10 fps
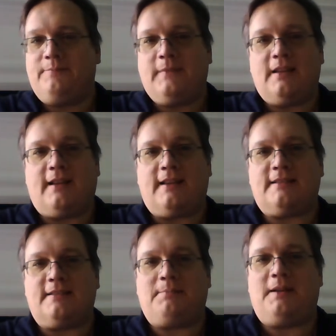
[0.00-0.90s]
I guess it
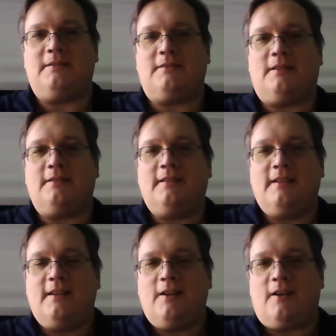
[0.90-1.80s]
depends on
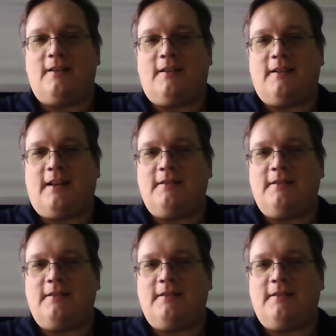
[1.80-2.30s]
how